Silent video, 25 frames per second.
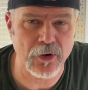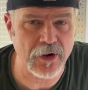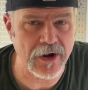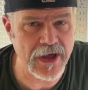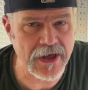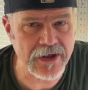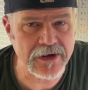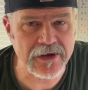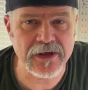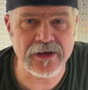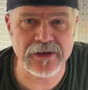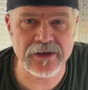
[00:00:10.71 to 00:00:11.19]

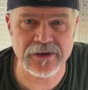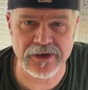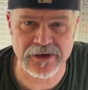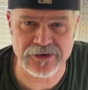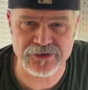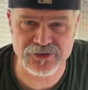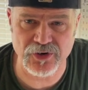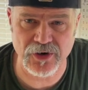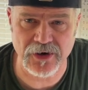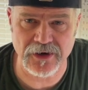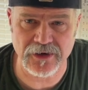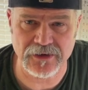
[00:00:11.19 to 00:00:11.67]
any
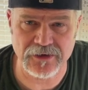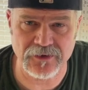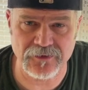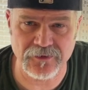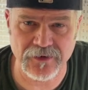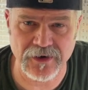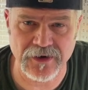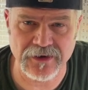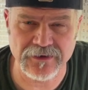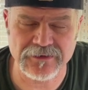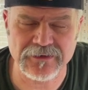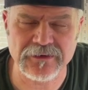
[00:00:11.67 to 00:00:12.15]
electronic
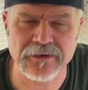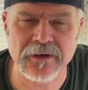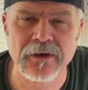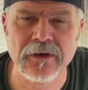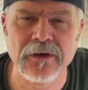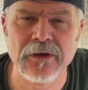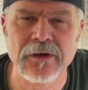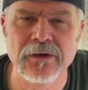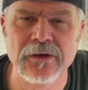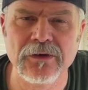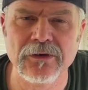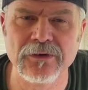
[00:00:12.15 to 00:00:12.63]
device,
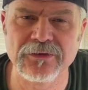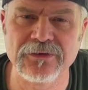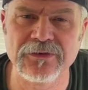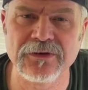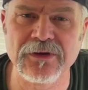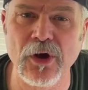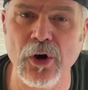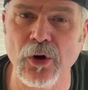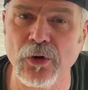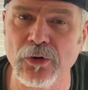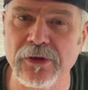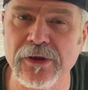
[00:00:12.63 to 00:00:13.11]

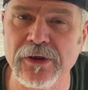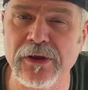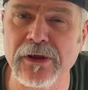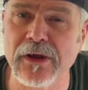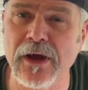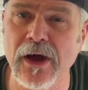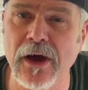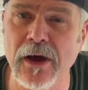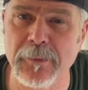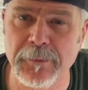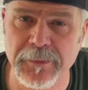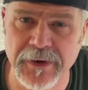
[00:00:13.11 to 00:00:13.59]
using only
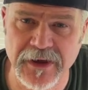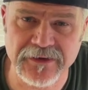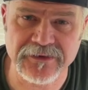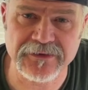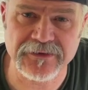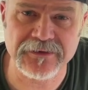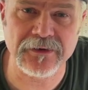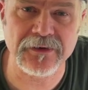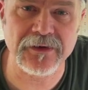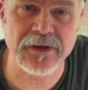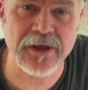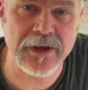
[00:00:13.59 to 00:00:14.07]
a
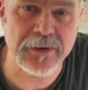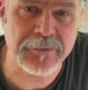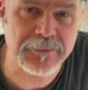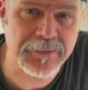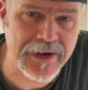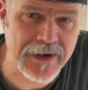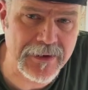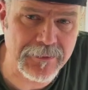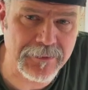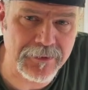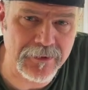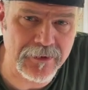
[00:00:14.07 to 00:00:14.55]
pencil and
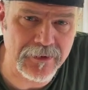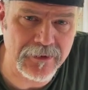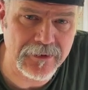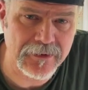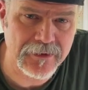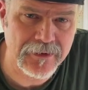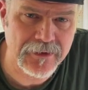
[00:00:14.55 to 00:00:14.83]
paper?